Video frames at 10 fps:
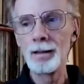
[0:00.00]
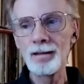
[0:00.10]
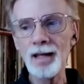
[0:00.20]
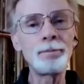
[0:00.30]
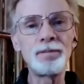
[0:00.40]

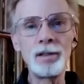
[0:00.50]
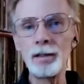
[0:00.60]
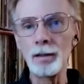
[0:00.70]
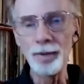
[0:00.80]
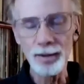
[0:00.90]
taps
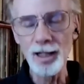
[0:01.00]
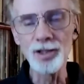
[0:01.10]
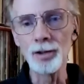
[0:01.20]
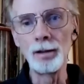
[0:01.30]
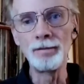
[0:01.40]
into the
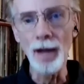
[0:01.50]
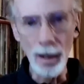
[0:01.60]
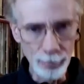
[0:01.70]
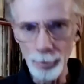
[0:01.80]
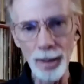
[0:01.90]
potential of
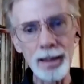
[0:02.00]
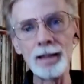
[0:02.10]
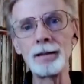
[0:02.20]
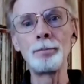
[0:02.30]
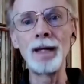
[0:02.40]

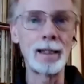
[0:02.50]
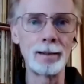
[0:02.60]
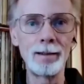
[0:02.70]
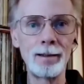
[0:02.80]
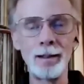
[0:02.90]
everybody in the
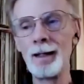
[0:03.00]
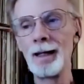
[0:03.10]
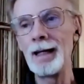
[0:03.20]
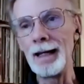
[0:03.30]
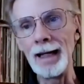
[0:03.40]
band.
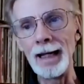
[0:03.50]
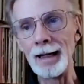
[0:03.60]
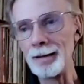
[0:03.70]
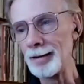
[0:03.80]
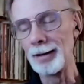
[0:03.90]

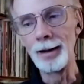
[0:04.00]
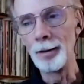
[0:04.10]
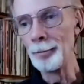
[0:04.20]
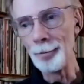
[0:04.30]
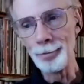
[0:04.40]
And
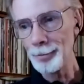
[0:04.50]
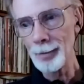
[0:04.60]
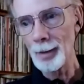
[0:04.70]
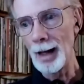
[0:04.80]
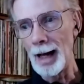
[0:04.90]

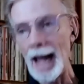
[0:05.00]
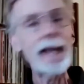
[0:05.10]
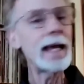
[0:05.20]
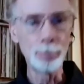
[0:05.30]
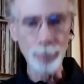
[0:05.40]

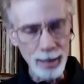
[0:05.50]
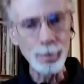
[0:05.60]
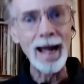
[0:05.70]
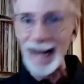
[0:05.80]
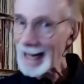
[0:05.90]
I had to bring
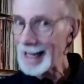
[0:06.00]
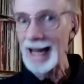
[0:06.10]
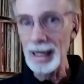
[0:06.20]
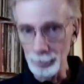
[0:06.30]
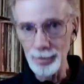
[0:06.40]
my A
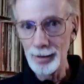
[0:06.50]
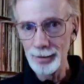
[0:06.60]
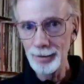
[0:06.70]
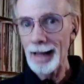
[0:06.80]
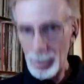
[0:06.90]
game
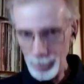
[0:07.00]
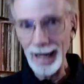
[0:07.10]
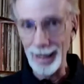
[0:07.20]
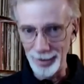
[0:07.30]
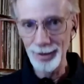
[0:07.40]
to that
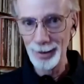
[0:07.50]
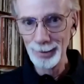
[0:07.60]
band.